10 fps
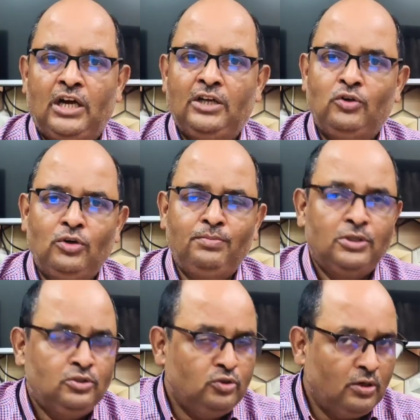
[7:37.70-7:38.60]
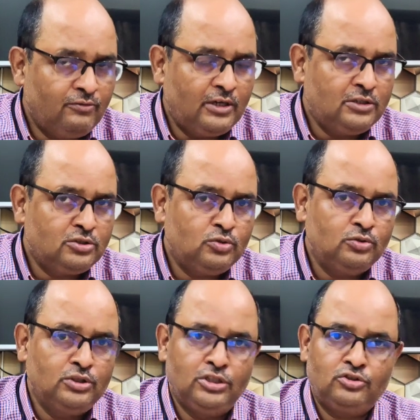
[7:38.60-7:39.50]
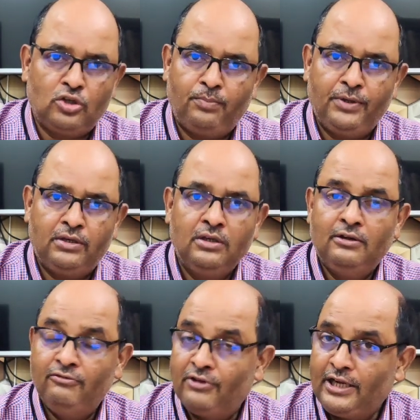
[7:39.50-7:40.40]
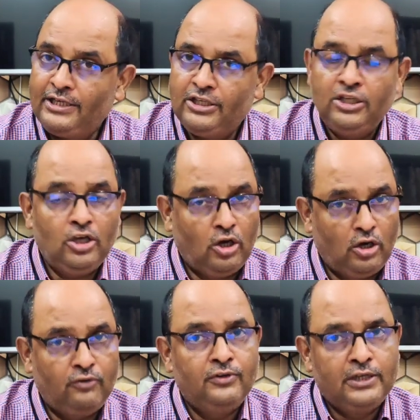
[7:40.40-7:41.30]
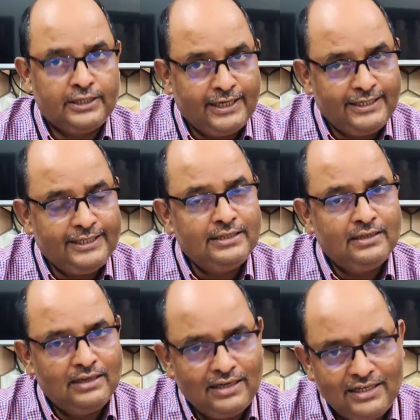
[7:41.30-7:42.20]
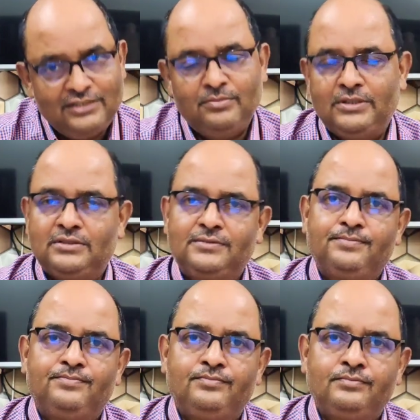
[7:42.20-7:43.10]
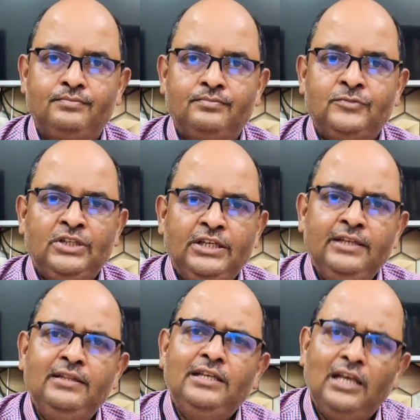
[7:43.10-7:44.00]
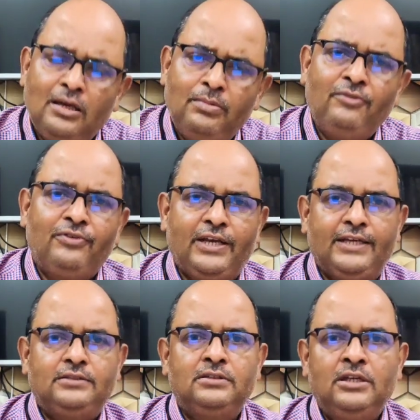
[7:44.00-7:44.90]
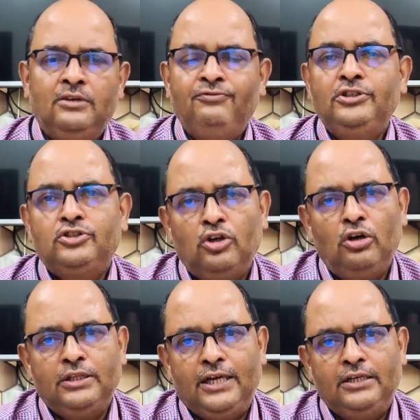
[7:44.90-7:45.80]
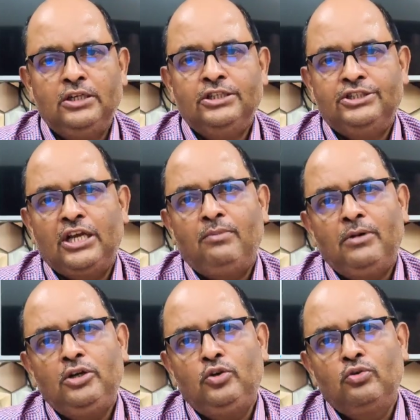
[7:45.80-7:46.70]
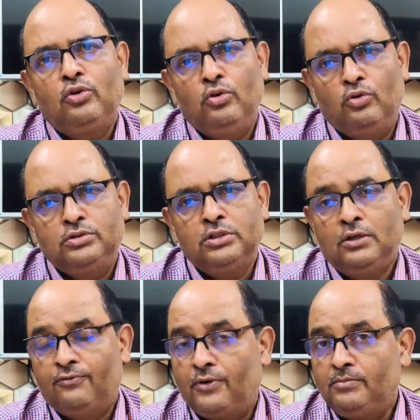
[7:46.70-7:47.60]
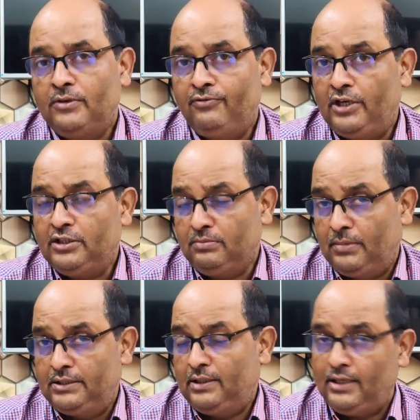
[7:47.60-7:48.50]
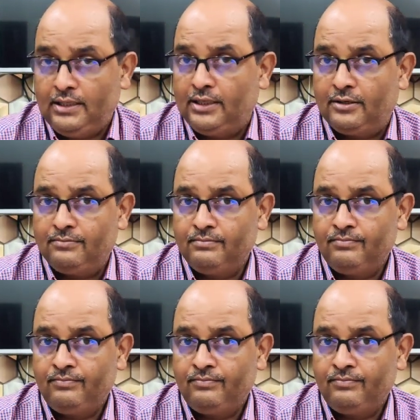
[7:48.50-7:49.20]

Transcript: I hope you have understood this topic, variety of credit arrangements. In the above case, we saw that Shyamal took loans from the village money lender.